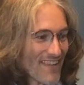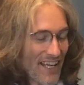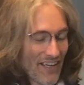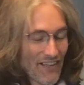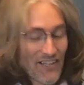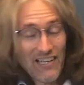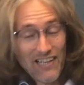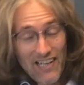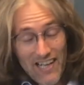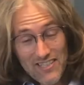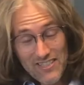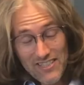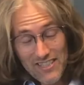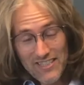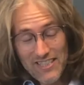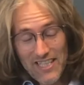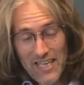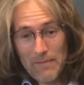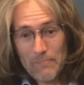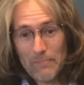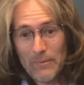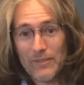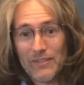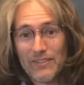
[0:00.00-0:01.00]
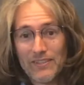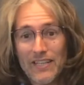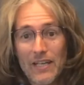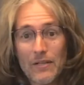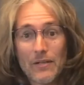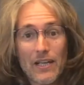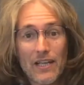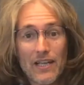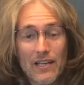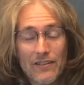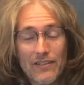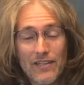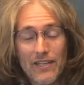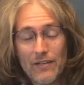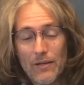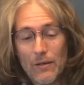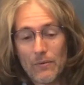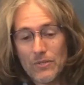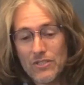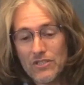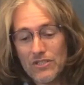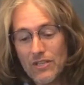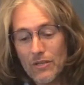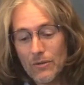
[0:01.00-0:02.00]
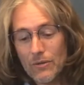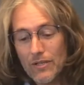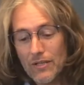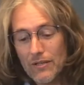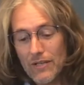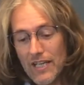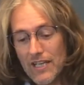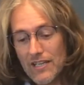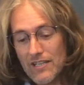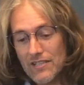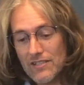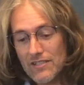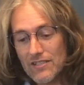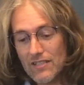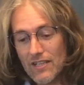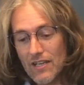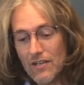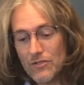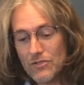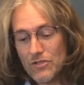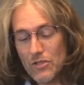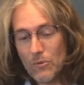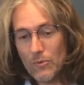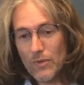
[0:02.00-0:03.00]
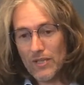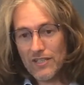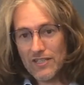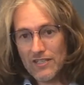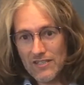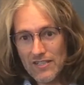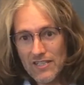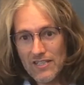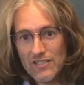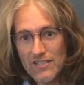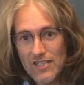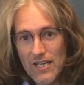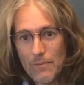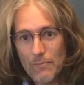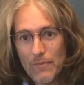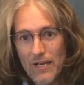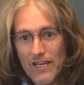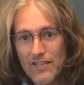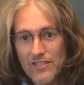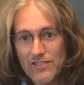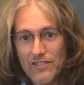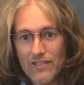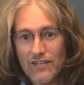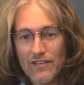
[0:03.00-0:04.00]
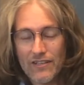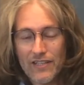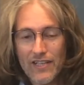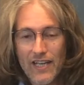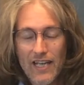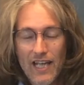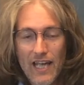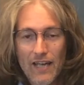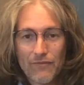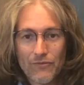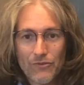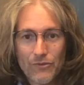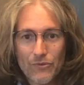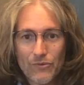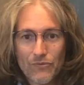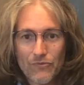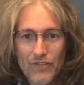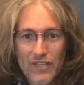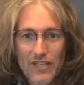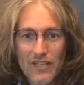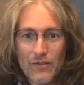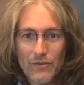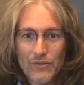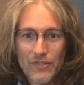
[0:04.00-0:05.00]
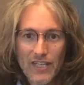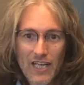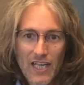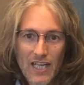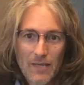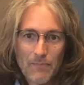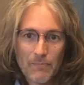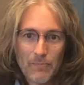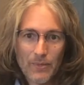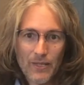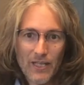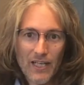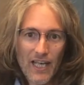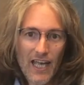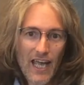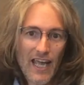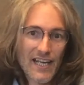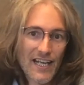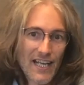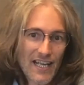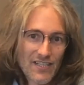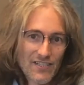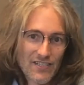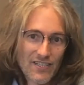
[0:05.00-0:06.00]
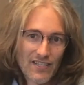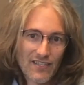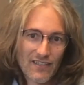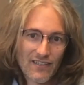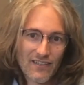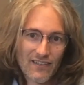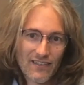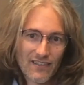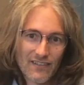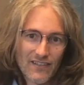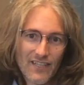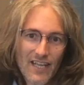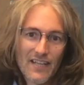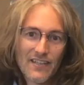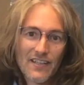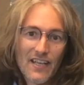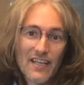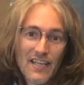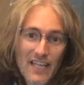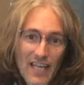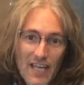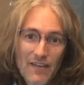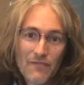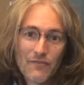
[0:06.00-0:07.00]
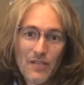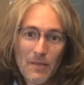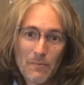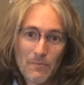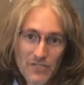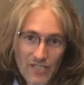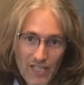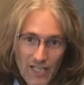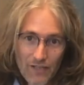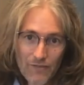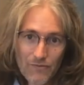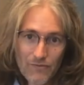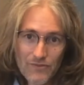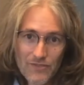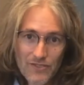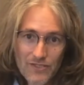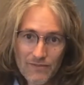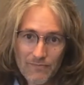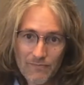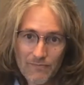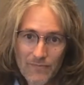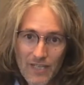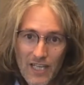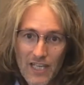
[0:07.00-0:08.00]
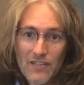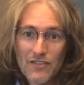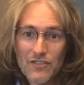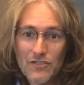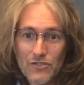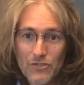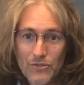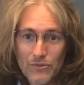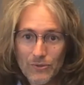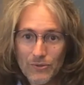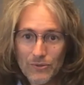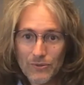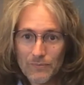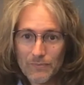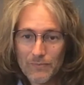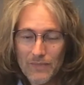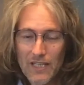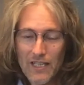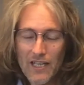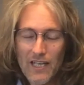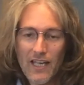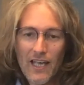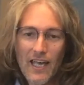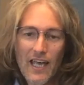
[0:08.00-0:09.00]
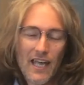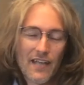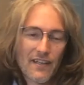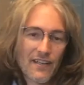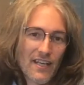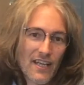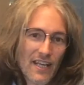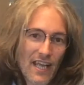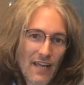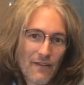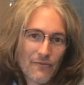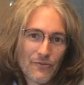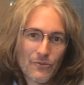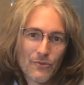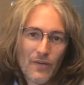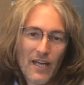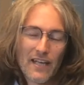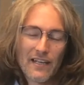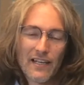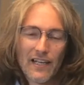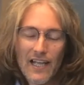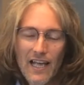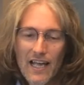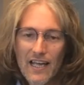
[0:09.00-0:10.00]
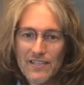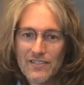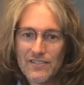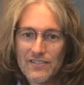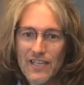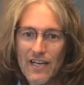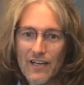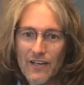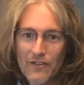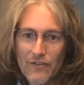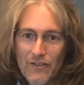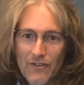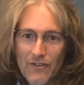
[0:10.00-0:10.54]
Last example that I will show you is also within this same lecture. They have to videotape a lesson that they gave themselves in the school, and they have to analyze their